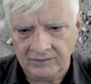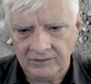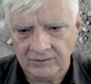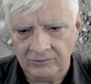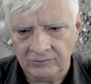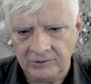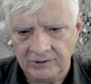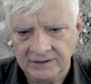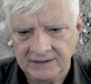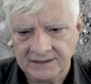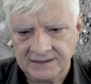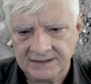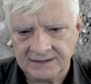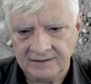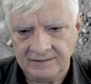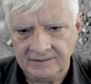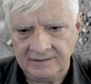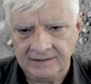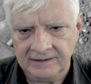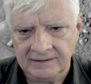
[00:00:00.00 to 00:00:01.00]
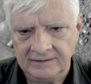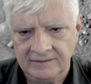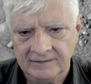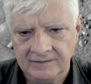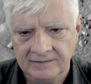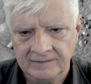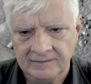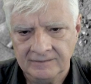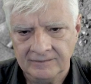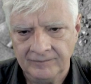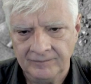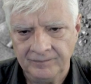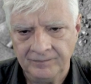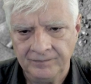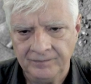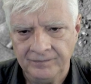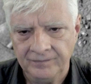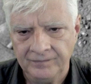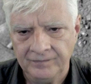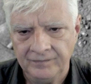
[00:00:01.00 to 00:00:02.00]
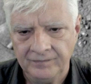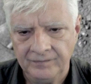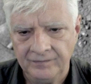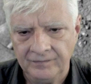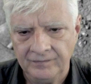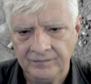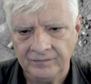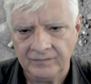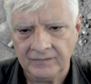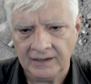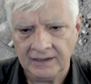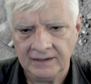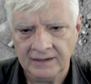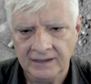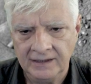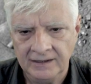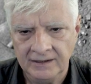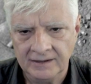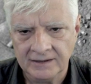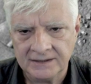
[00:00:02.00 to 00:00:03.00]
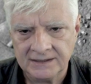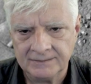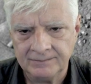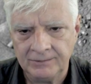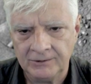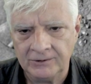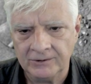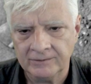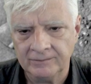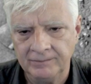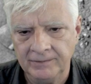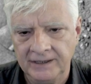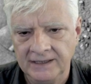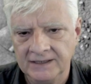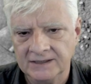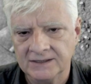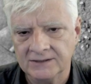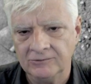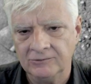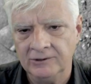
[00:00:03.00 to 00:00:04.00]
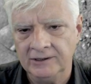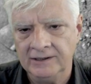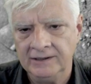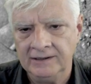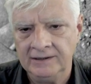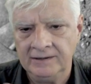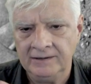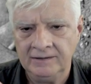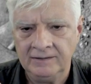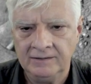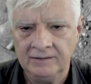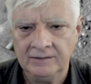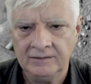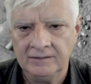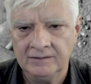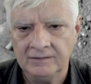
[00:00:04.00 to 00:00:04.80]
on the one side, and then this part bends away,